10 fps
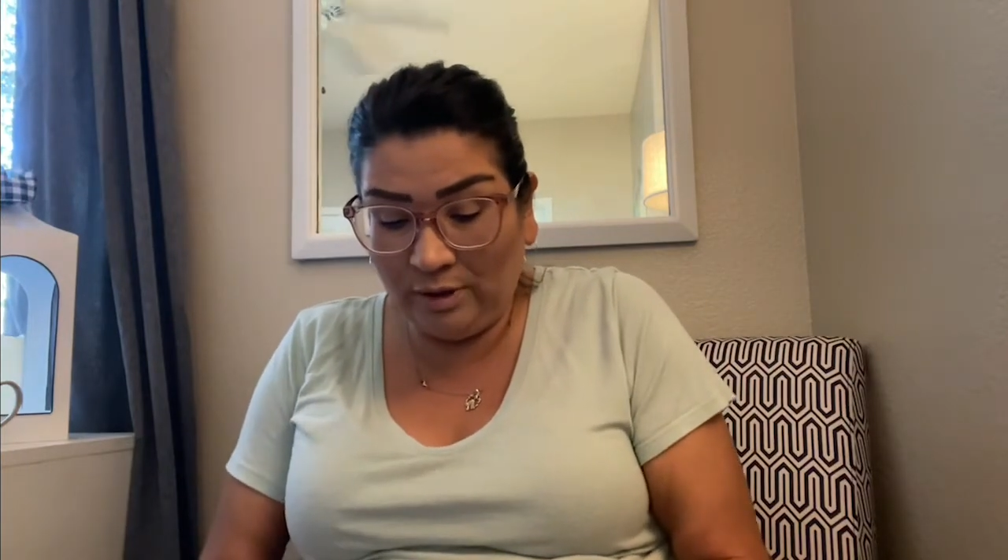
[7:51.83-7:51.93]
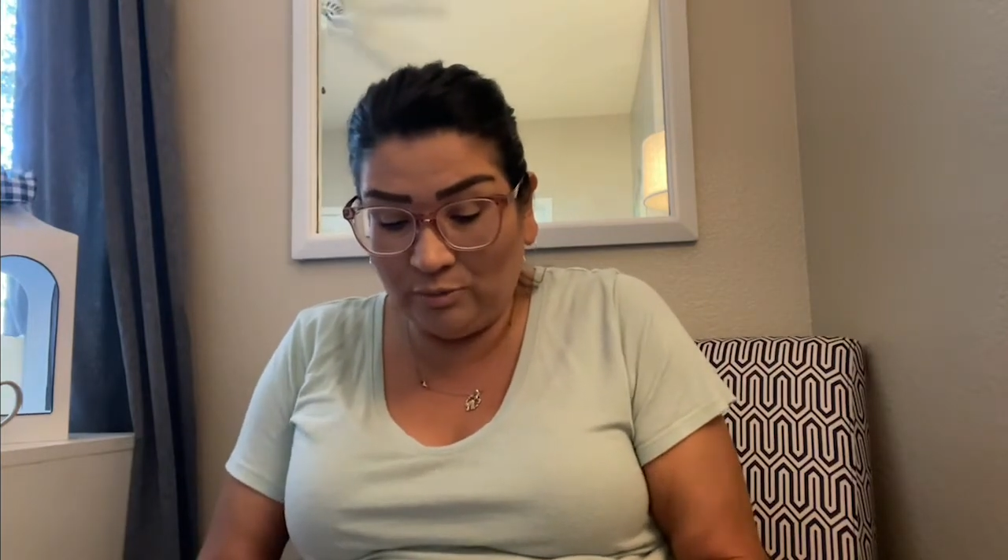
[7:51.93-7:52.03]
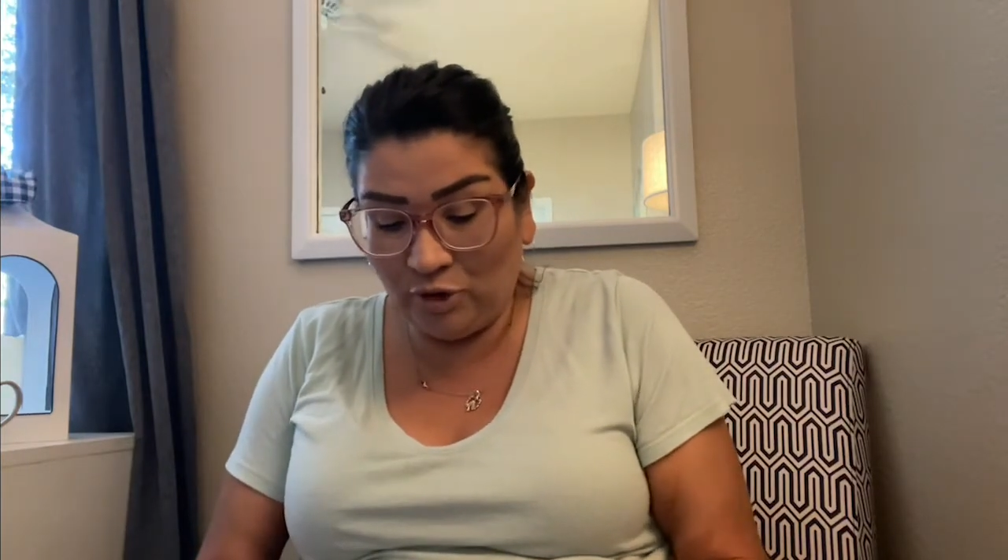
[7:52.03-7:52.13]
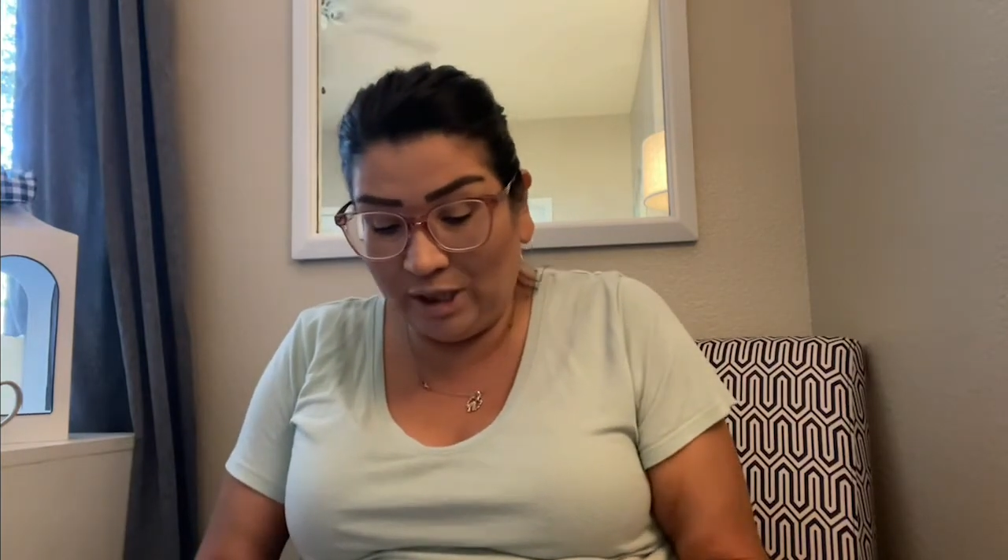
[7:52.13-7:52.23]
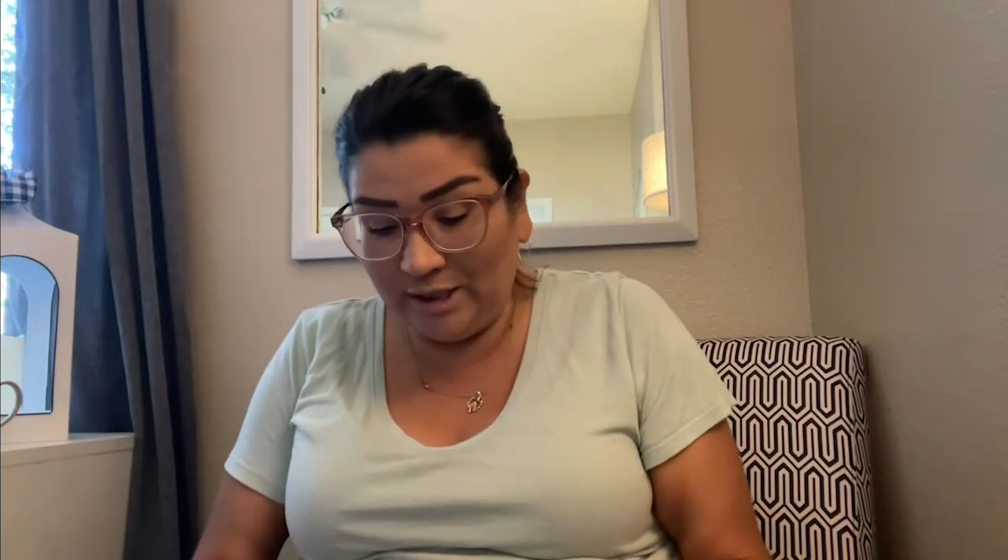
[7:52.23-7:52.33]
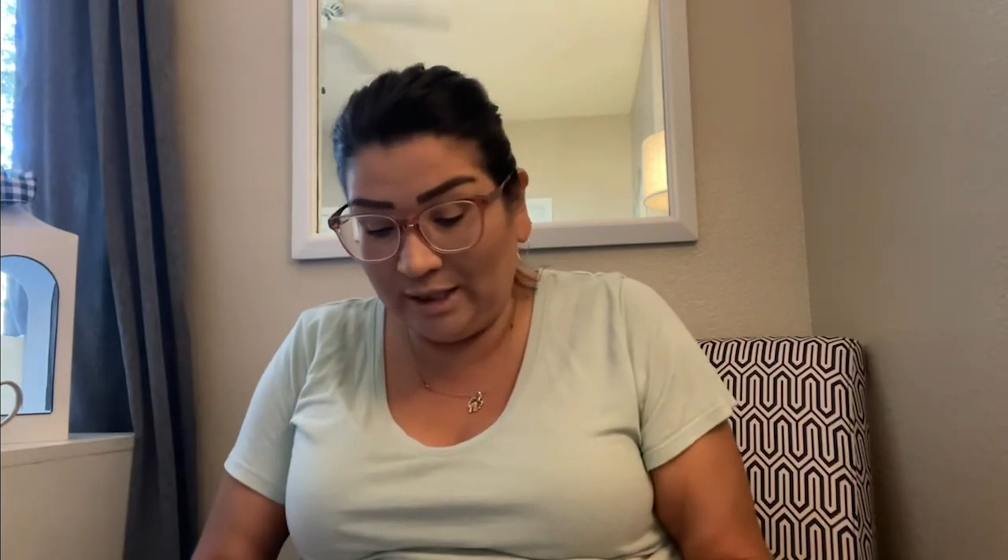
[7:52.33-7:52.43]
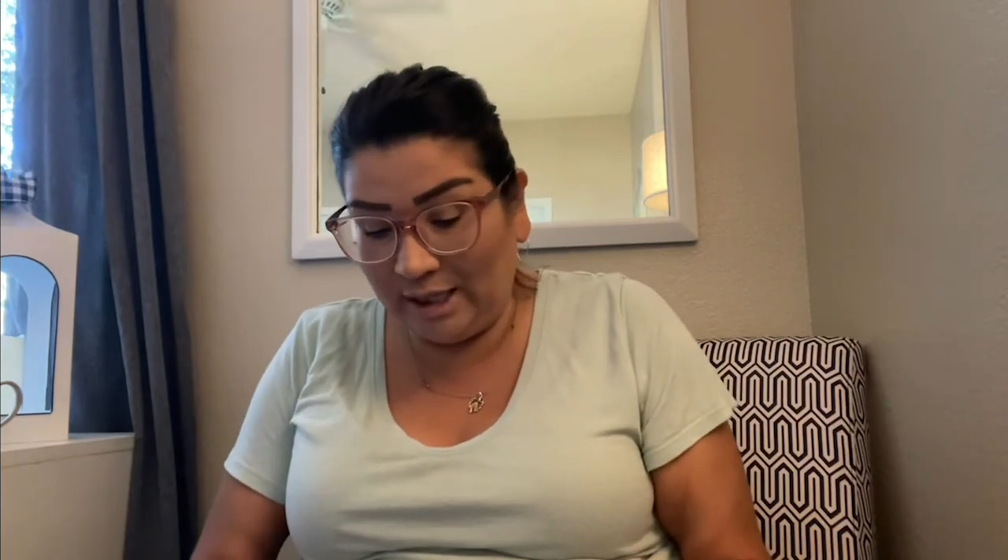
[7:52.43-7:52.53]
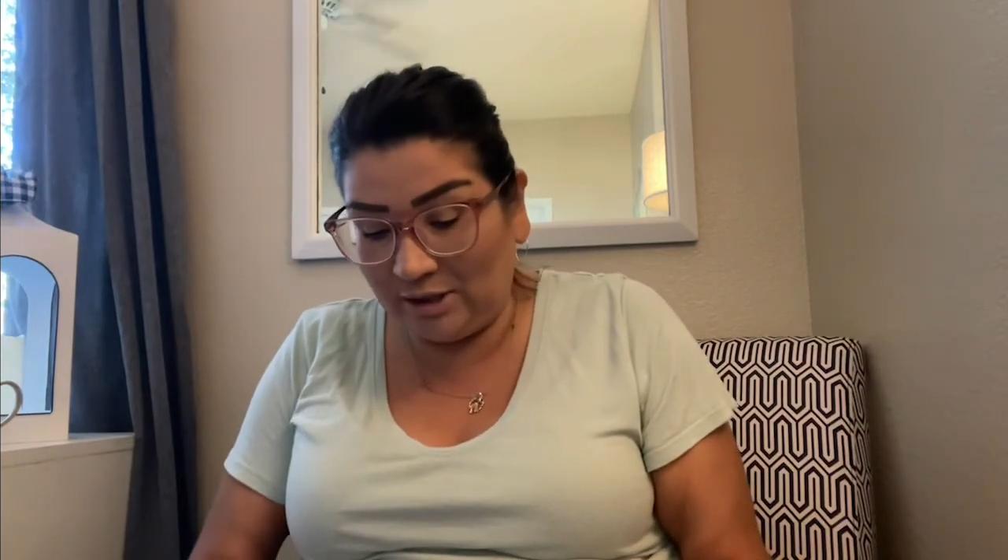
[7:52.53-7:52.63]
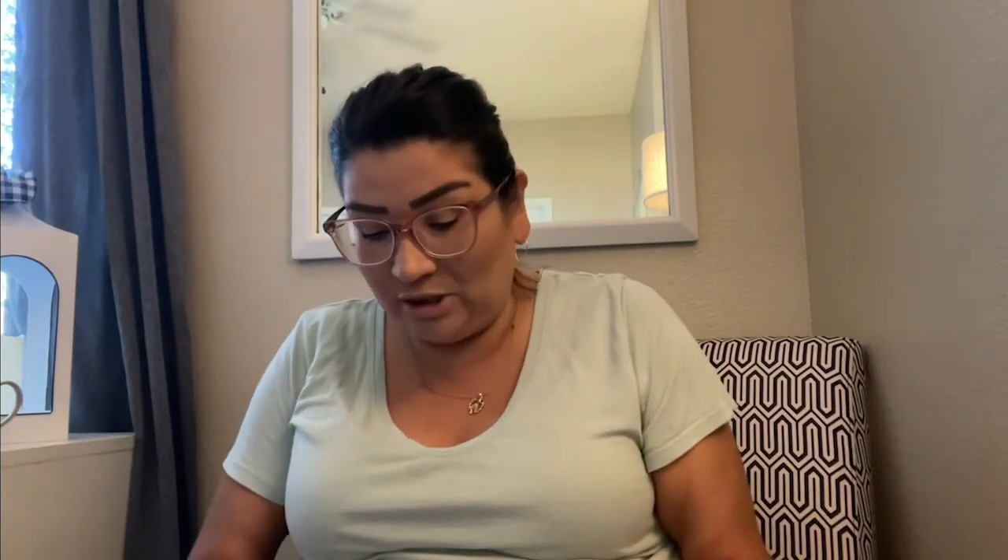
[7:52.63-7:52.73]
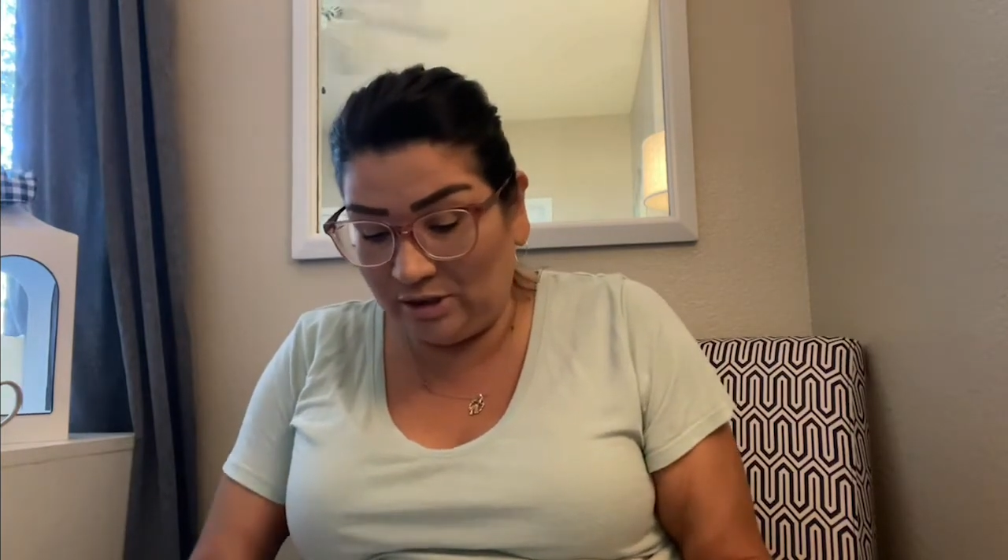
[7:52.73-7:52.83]
I'm trying to
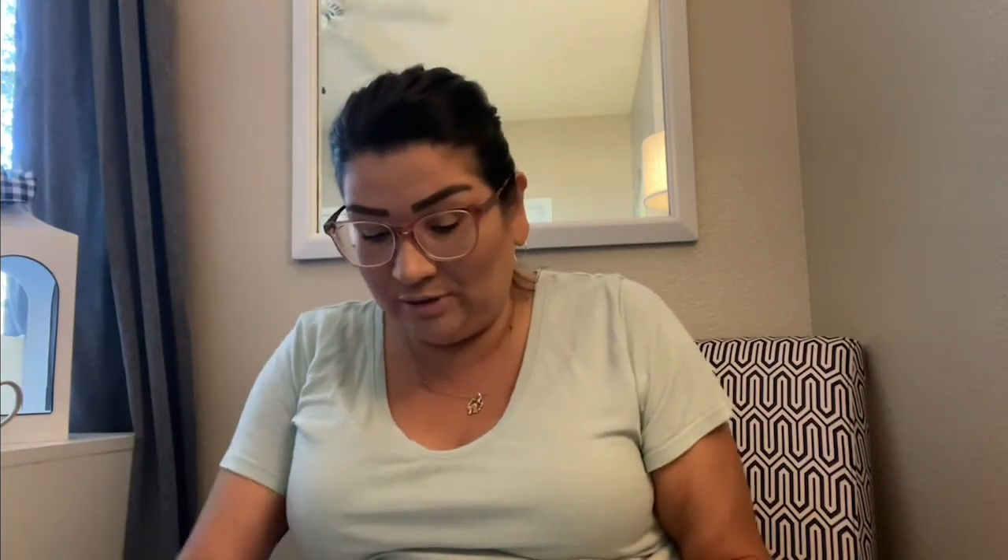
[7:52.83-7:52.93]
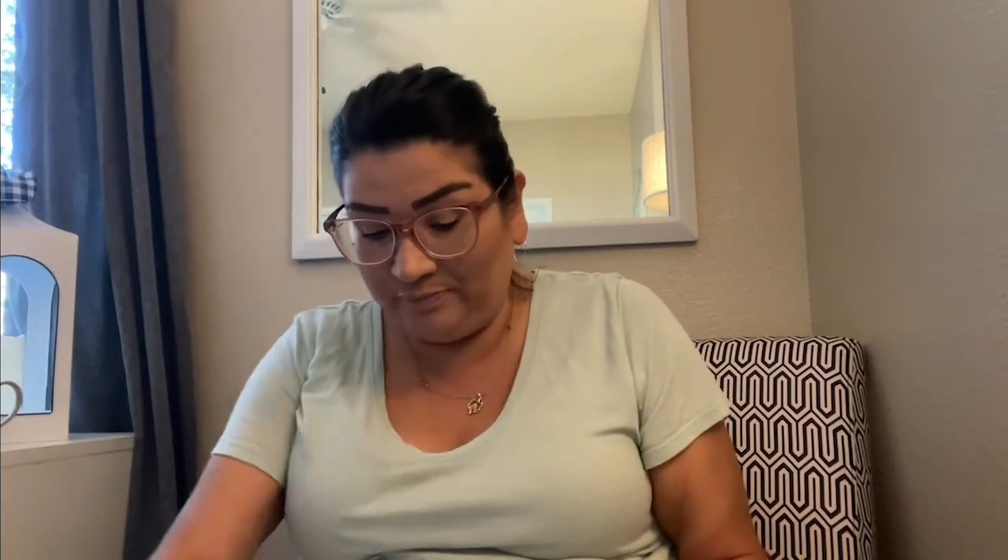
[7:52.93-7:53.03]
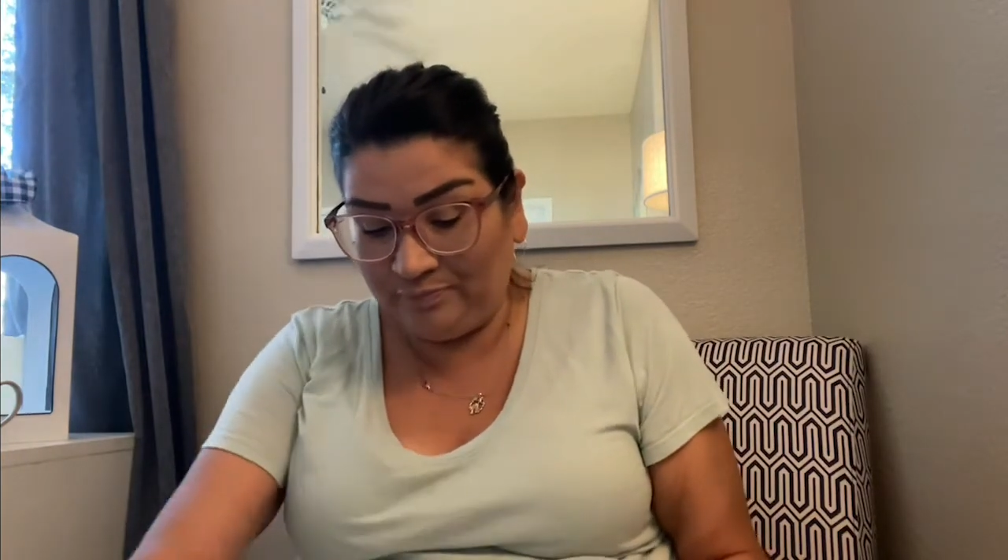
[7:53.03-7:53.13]
get to.